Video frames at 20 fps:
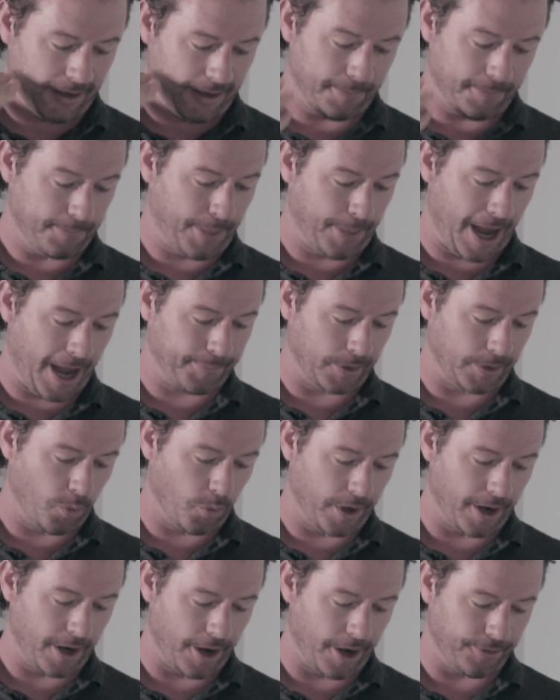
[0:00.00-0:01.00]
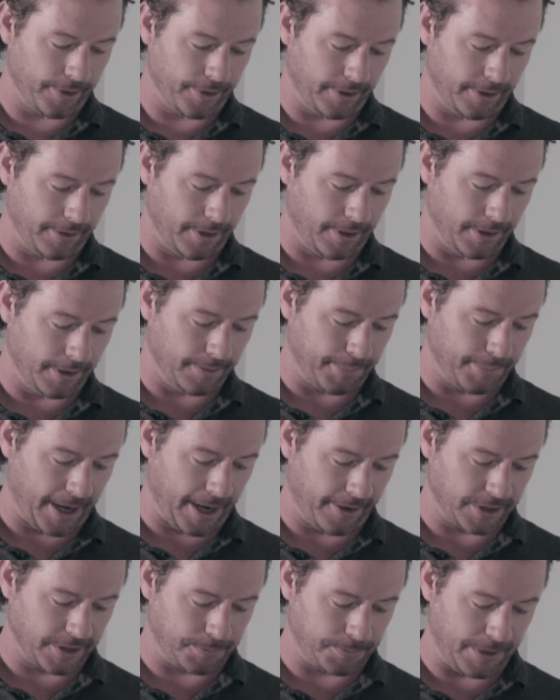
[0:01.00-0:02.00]
Popped the 100 on the Bayer
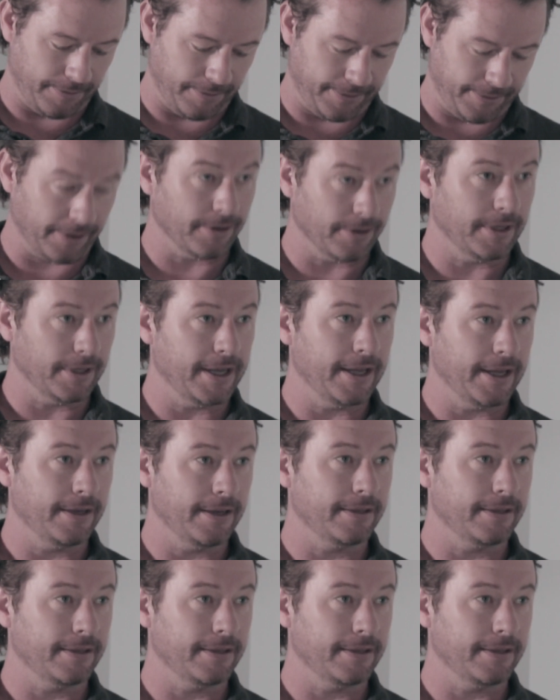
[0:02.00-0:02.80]
Speed Figure Land.